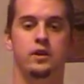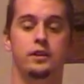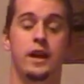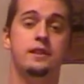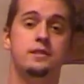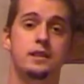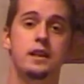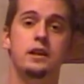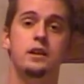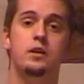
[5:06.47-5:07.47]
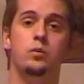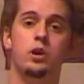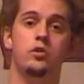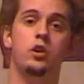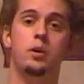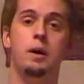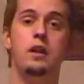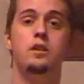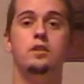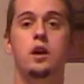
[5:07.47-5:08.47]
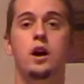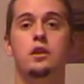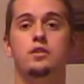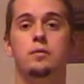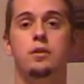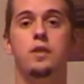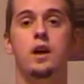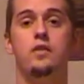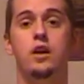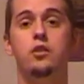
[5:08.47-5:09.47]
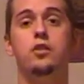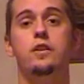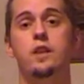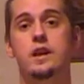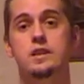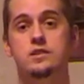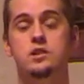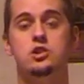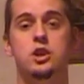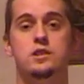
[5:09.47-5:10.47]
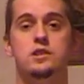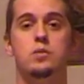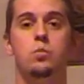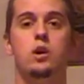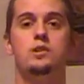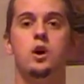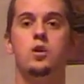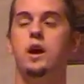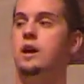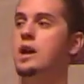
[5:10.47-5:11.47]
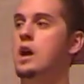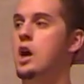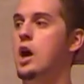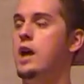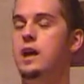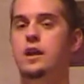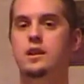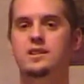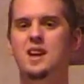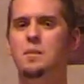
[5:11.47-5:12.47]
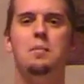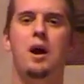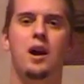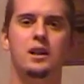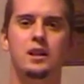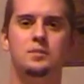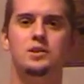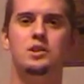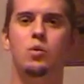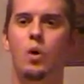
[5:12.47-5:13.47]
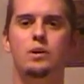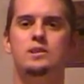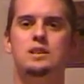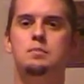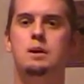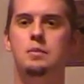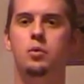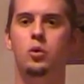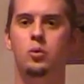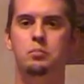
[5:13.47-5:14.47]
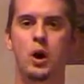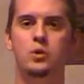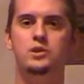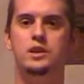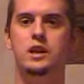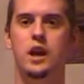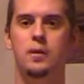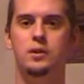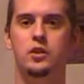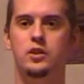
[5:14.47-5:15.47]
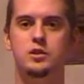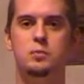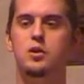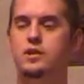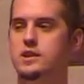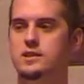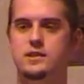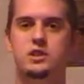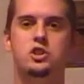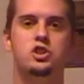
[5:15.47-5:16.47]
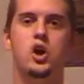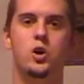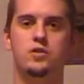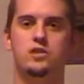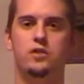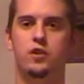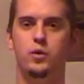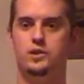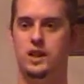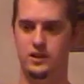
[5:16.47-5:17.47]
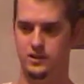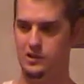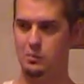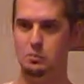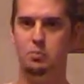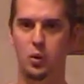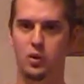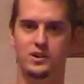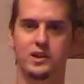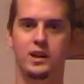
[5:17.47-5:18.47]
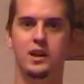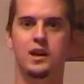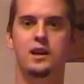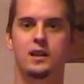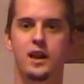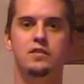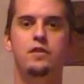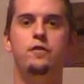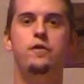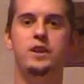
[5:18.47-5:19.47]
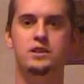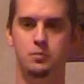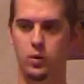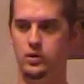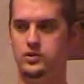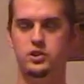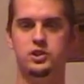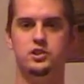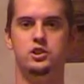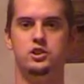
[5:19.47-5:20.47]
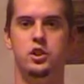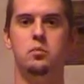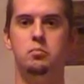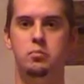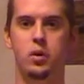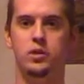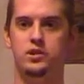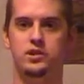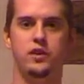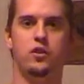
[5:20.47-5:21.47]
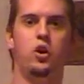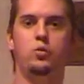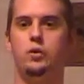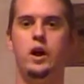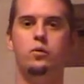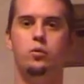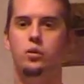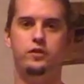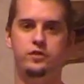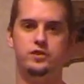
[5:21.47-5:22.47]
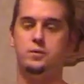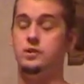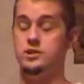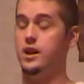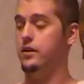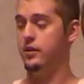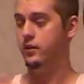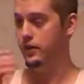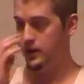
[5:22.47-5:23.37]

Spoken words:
Last thing we're going to talk about it, and the other thing that he suggested was, okay, in a zombie apocalypse, you always see people posting up, you know, these movies and these shows and stuff. They're always taking these little boards, like, not even fence boards, they're just little boards. It's like they're all rotten wood for some reason, I don't know.